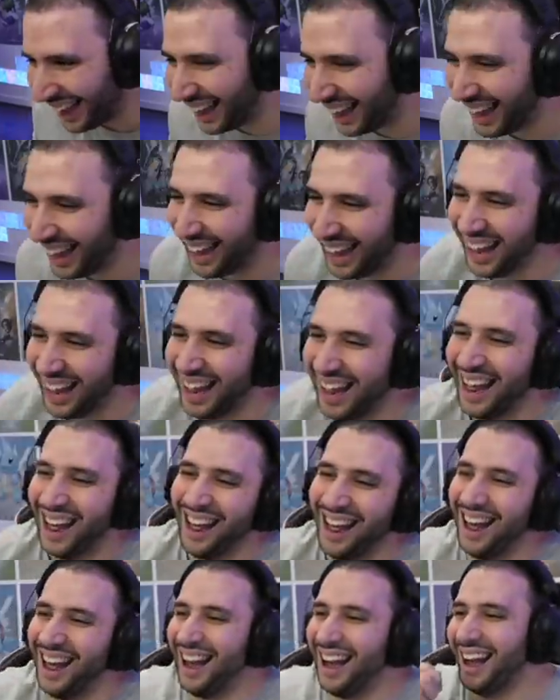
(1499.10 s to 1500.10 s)

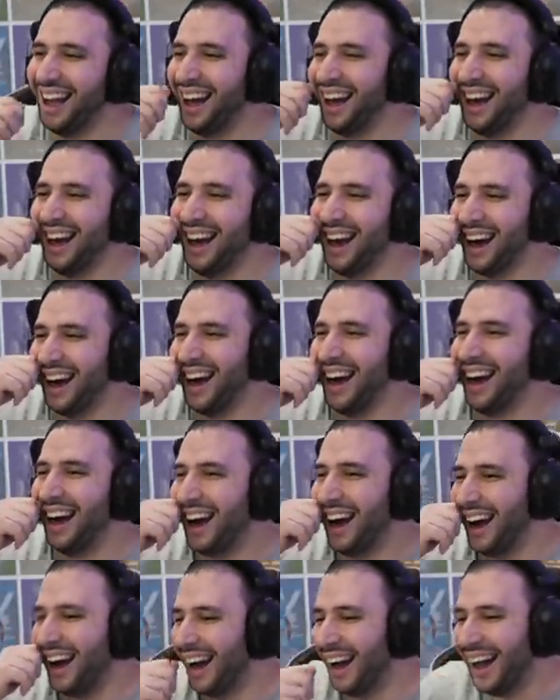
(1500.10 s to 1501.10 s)

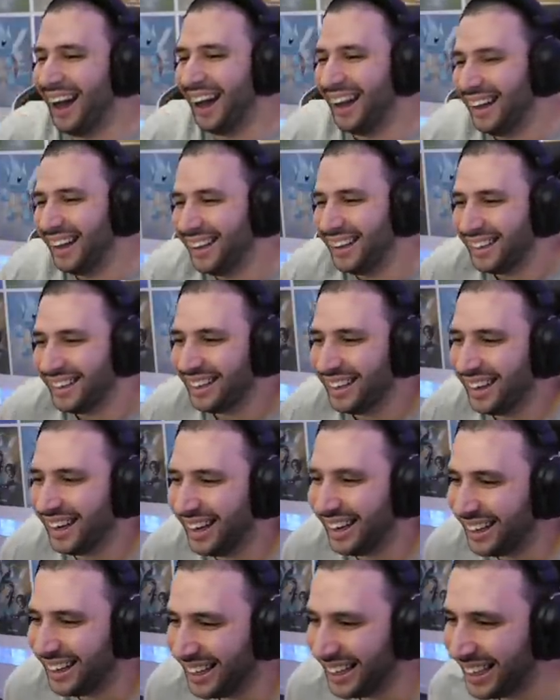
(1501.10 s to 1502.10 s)

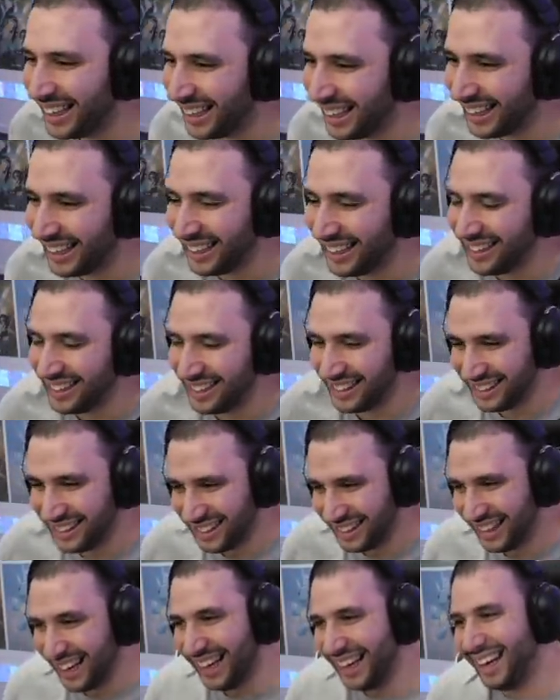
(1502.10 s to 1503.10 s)

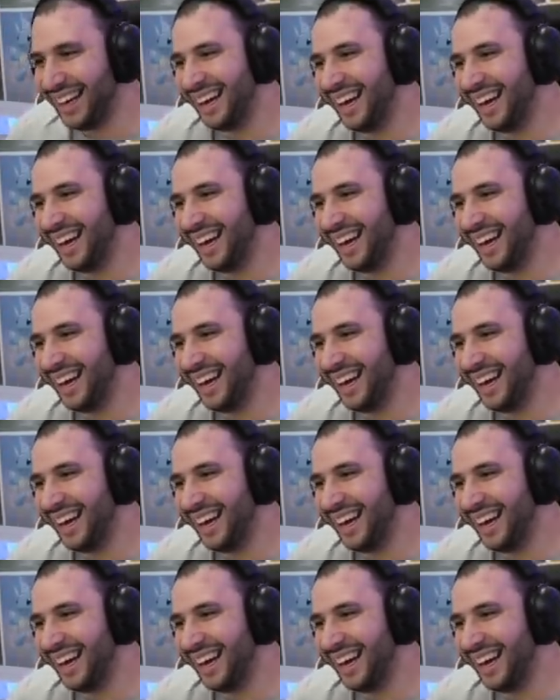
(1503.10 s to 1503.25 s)
This person isn't speaking.